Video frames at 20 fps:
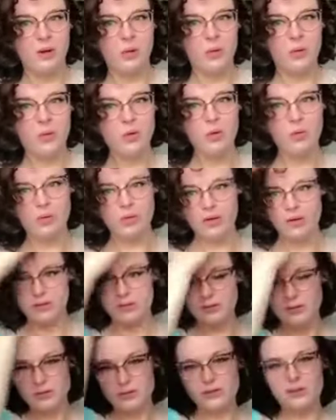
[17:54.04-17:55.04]
Woo.
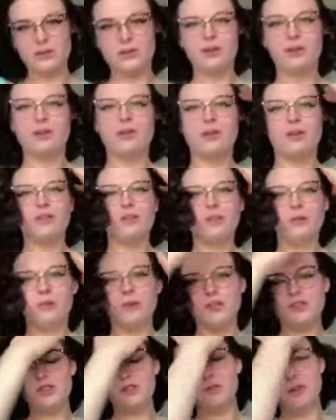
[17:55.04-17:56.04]
So
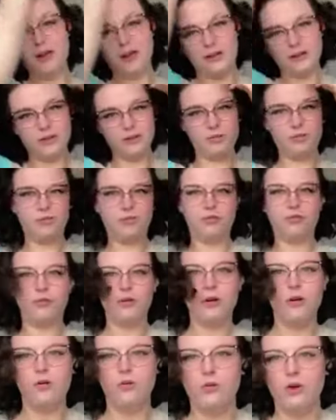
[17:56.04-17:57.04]
once you've got a good
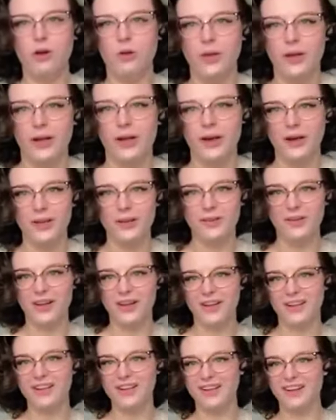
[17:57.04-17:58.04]
fro going on
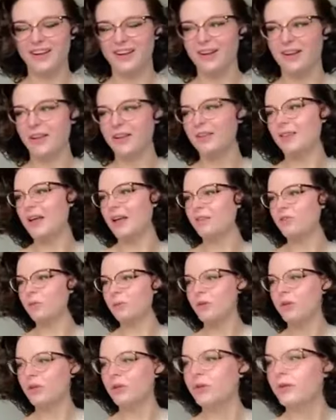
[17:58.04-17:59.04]
right here, that's
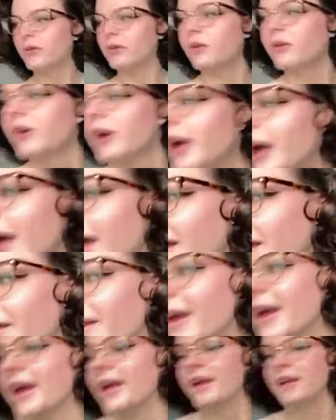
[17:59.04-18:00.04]
when you're gonna go ahead,
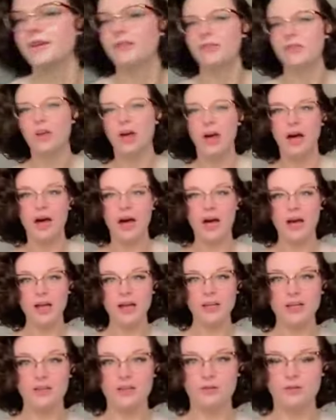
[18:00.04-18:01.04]
and I
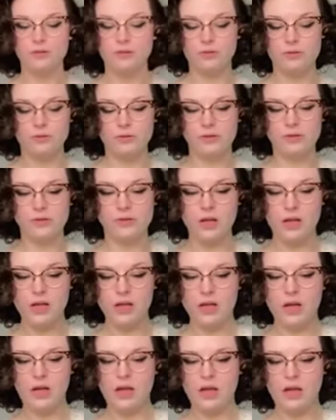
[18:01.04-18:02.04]
use
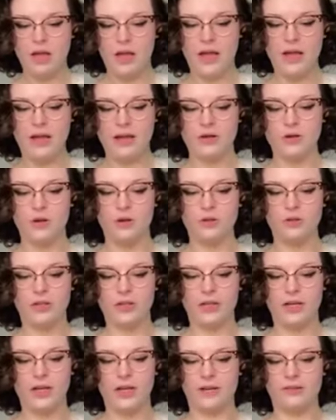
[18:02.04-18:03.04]
a
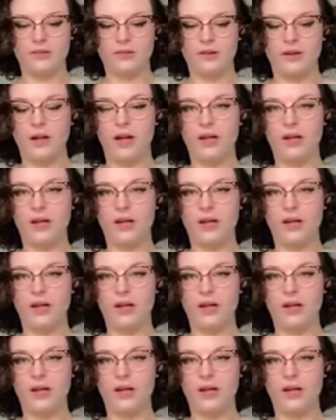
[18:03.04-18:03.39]
curling enhancer.